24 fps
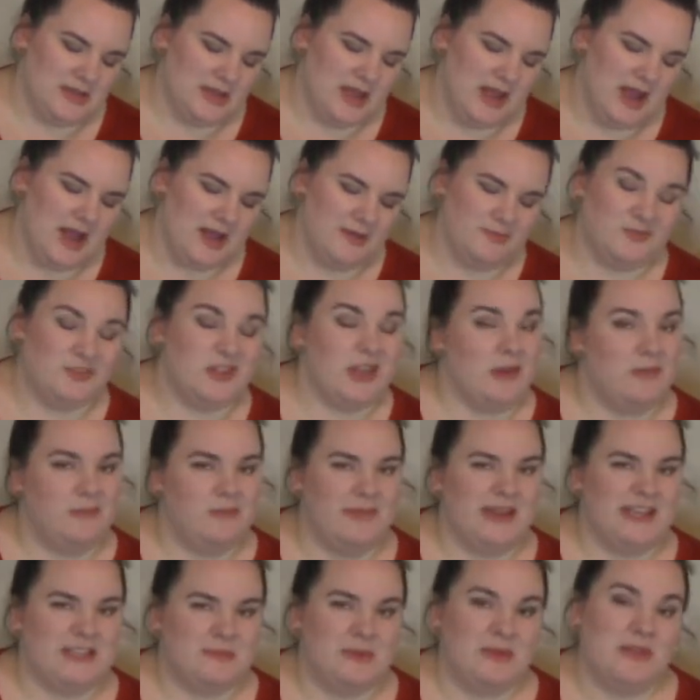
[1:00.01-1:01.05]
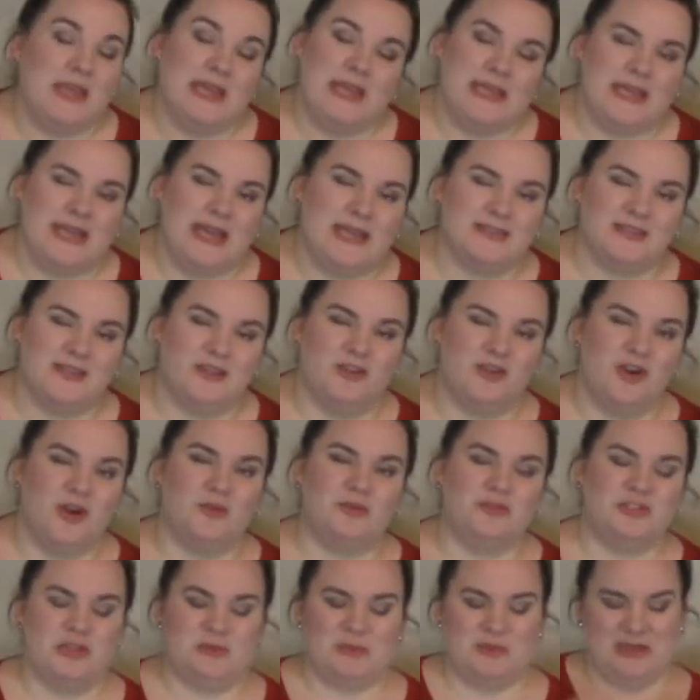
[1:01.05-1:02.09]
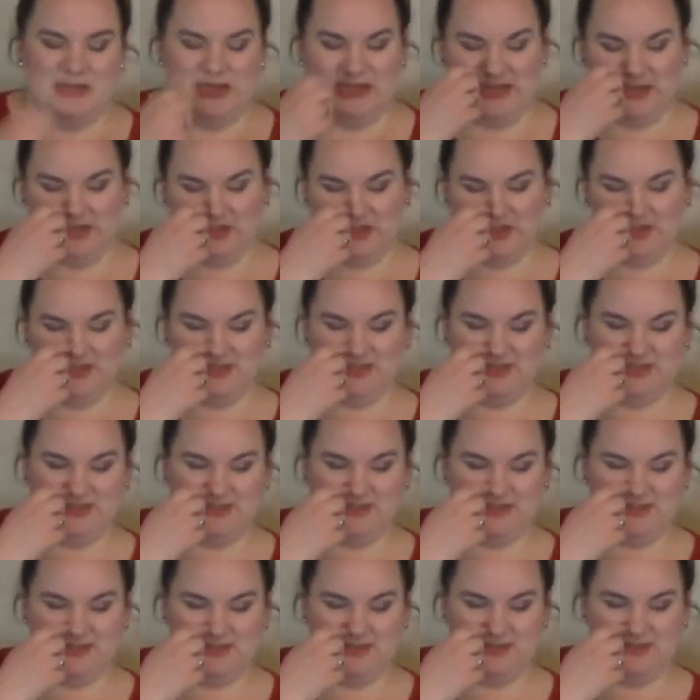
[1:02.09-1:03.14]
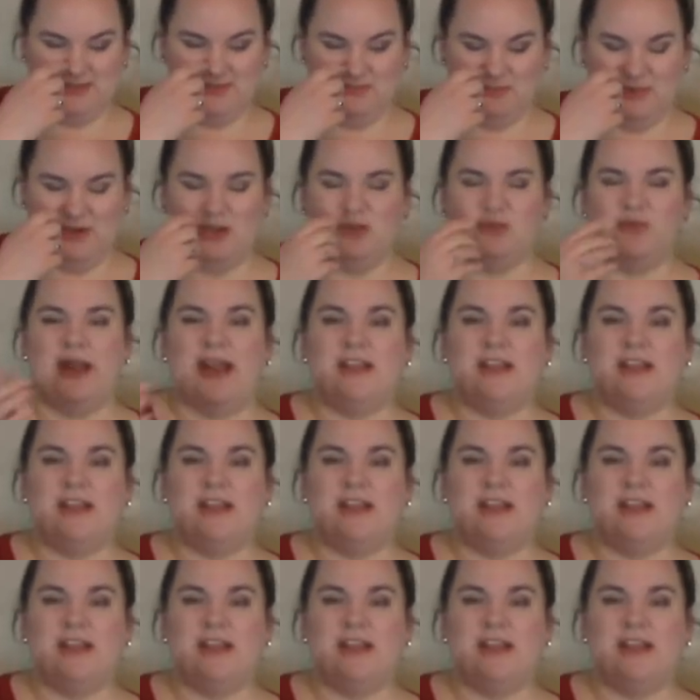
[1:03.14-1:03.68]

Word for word: Um, so that makes me think he hasn't grown too many inches but he